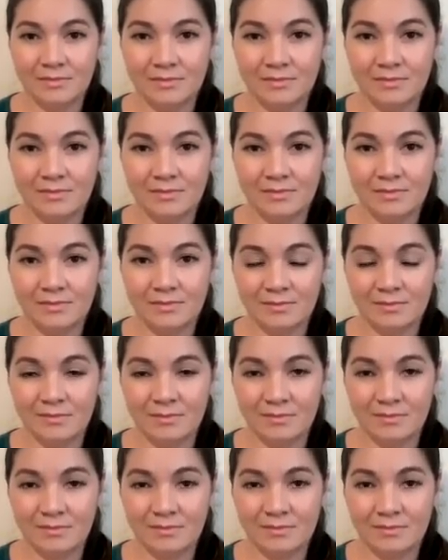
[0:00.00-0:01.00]

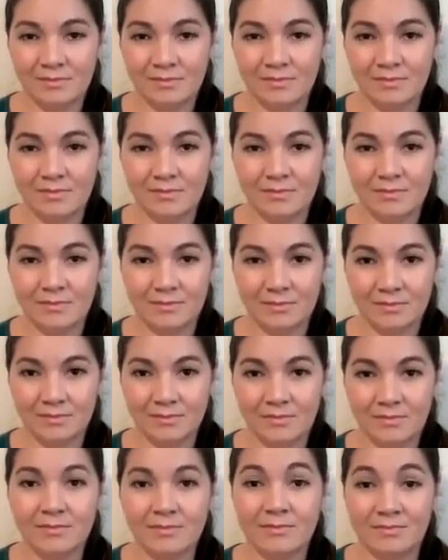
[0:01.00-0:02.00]

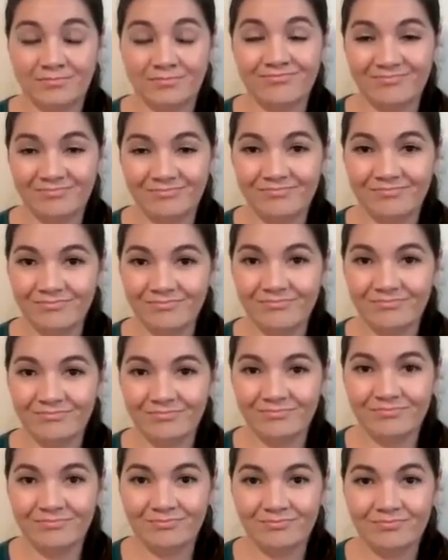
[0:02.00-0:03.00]

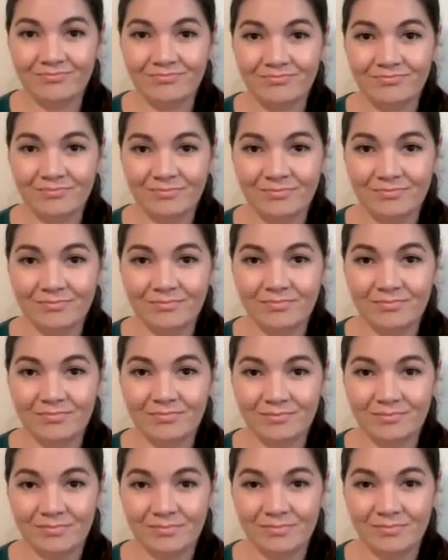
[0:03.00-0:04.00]

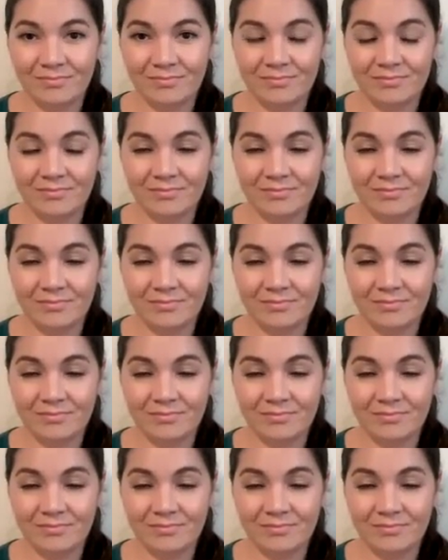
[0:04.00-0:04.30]
No words are spoken by the person on screen.